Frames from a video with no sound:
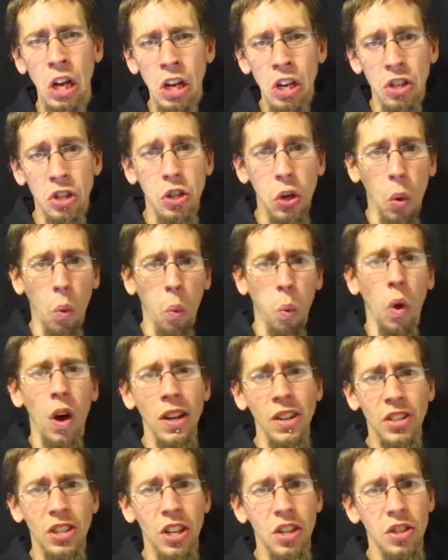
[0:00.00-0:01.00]
So
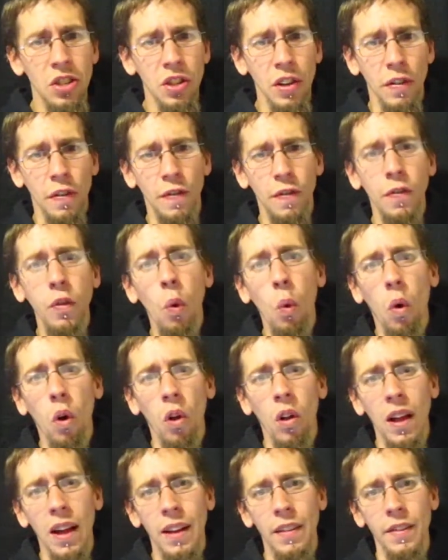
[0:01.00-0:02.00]
what does the
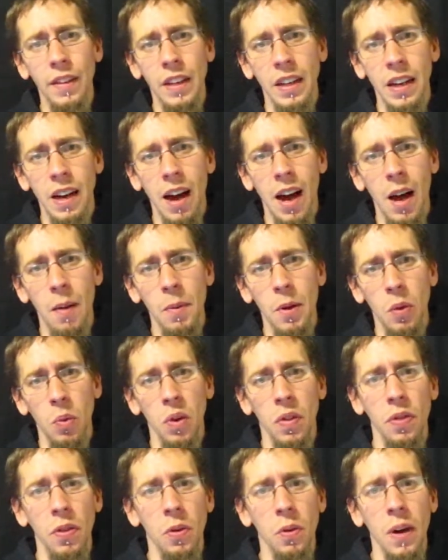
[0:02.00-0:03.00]
fool have in common
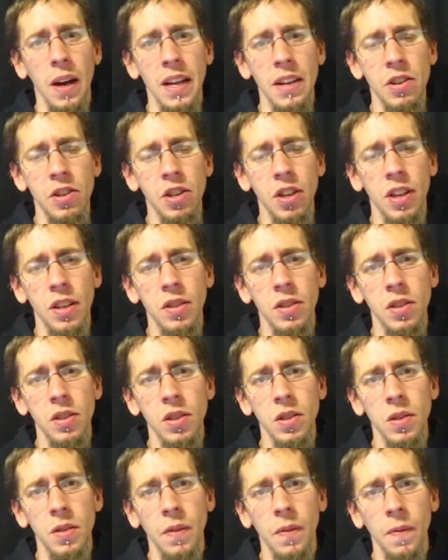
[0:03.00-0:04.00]
with the
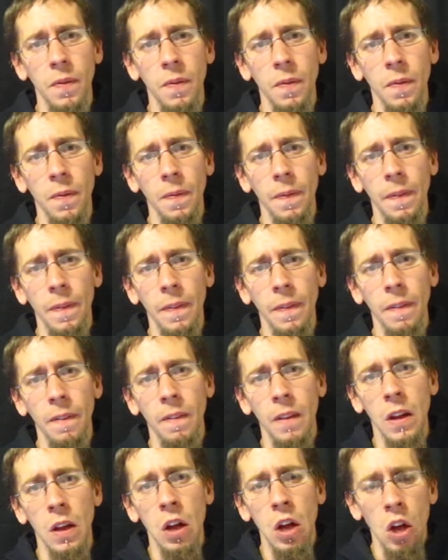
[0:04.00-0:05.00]
righteous?
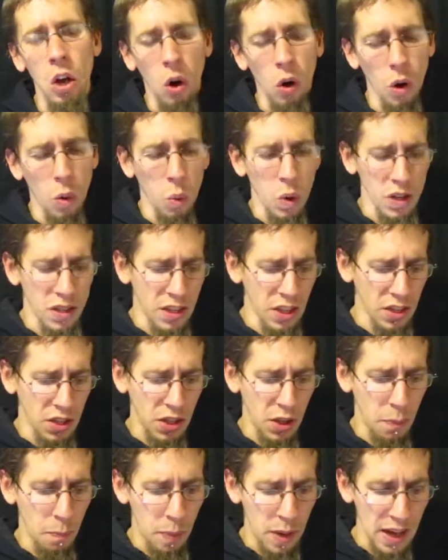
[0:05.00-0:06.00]
Or what
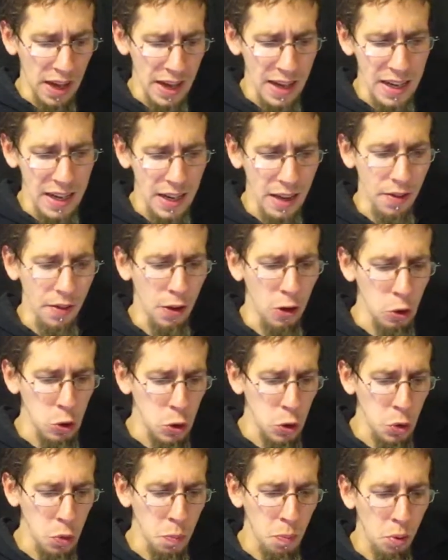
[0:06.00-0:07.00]
does the pagan,
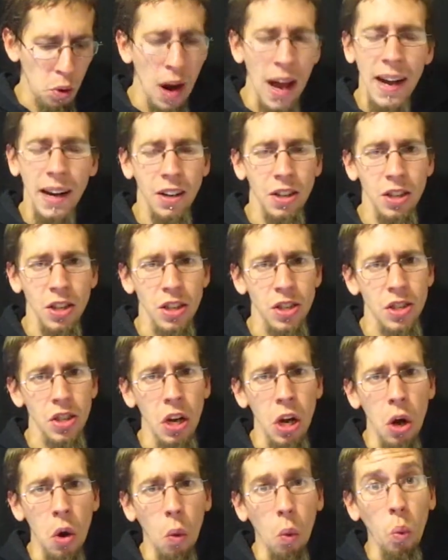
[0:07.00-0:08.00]
those who
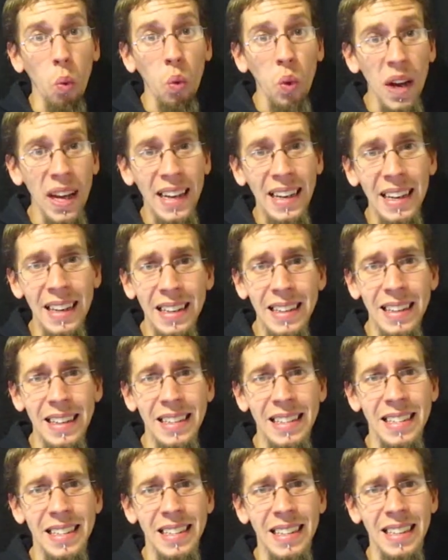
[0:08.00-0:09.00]
practice
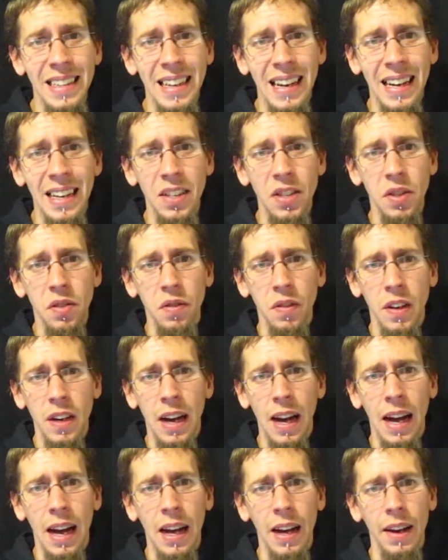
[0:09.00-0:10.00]
wickedness in the eyes of
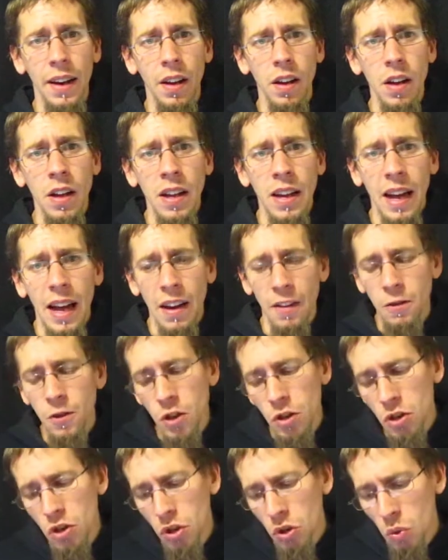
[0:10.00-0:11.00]
God, have
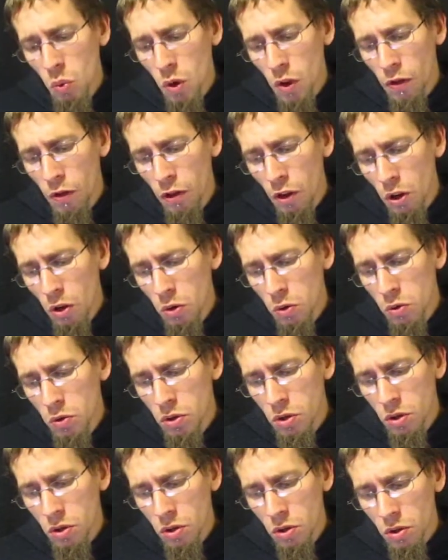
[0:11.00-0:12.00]
to do with
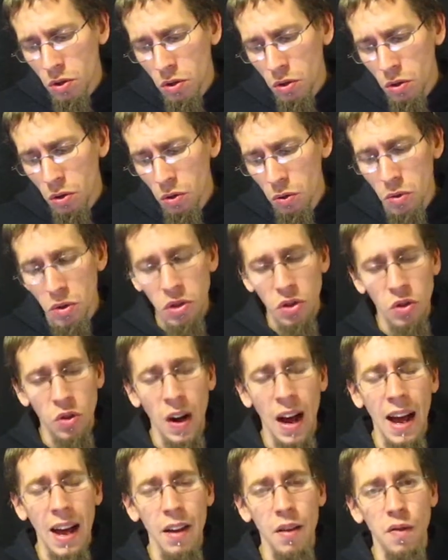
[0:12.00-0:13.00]
those who
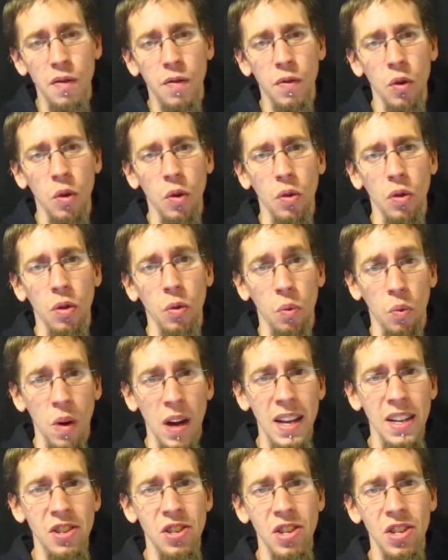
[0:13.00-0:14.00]
strive for the
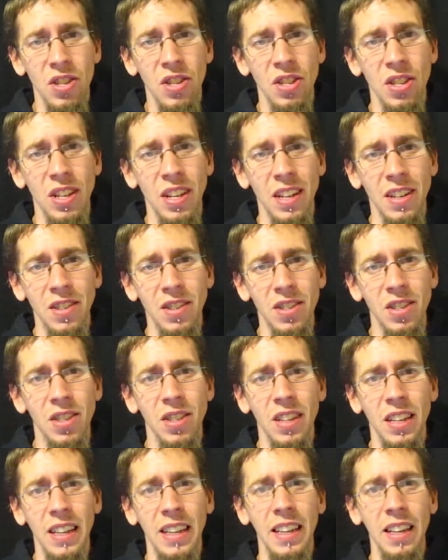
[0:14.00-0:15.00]
righteousness
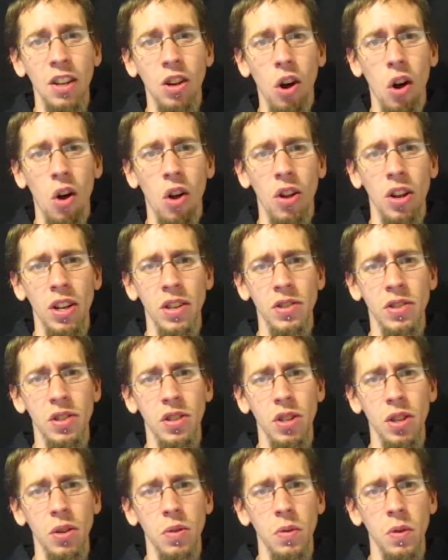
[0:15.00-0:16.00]
that He called us
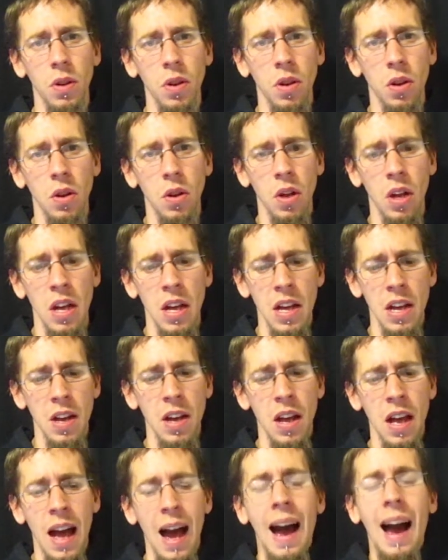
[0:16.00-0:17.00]
to?
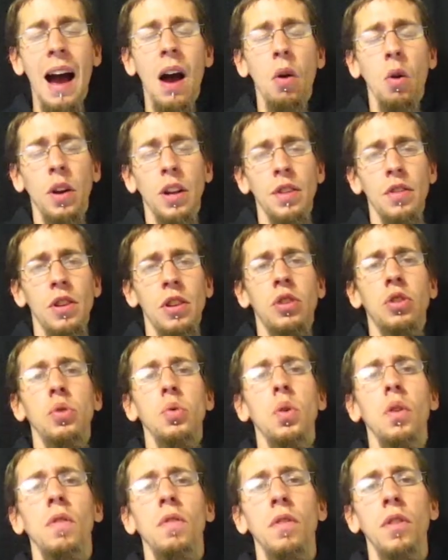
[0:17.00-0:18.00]
How can the
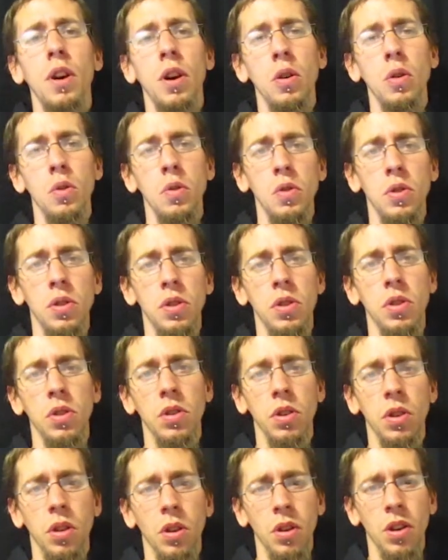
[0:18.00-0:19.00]
two of those
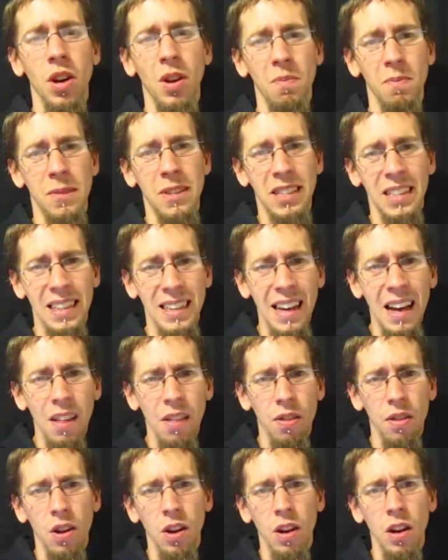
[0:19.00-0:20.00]
come
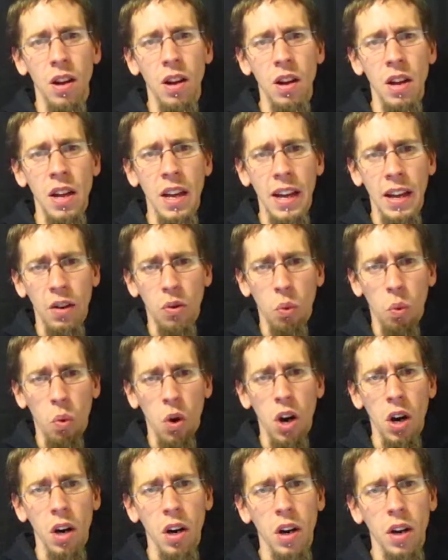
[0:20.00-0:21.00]
together and
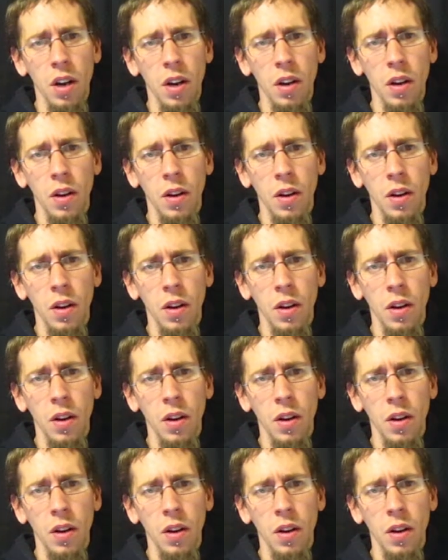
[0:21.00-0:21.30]
work?